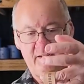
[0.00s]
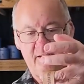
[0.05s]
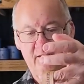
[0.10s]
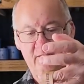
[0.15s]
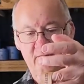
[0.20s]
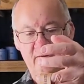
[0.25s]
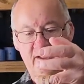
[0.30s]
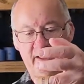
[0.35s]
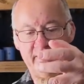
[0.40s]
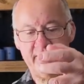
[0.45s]

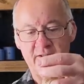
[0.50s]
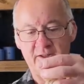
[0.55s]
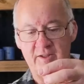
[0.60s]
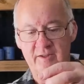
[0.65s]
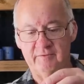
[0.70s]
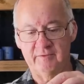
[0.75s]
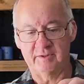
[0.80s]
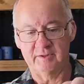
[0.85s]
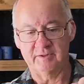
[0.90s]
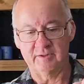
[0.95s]
Little
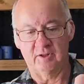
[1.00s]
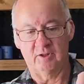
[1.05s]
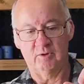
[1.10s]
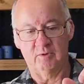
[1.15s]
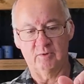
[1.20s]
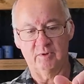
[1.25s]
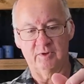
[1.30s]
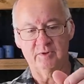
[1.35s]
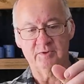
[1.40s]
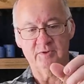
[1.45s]
lanyard for you to
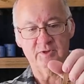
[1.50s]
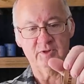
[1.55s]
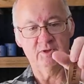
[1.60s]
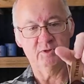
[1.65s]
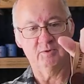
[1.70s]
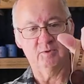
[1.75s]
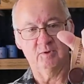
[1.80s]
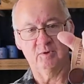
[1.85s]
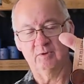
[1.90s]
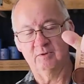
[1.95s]
hold on to,
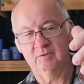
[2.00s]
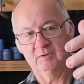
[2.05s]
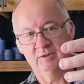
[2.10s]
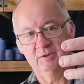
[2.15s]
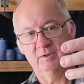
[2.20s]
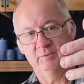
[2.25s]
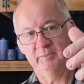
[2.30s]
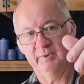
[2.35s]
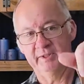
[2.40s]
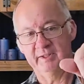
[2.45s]
or
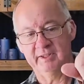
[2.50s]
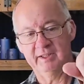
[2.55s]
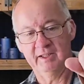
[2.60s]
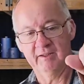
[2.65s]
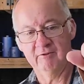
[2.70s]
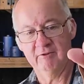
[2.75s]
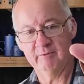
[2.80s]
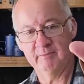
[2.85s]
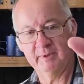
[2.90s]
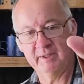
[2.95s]
put a
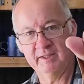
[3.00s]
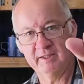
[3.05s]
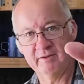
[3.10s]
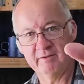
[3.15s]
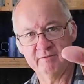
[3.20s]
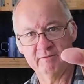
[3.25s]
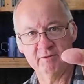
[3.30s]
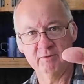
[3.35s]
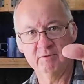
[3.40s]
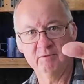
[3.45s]
carabiner
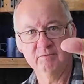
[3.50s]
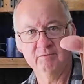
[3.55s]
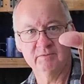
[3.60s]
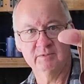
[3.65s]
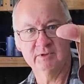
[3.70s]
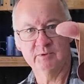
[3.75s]
through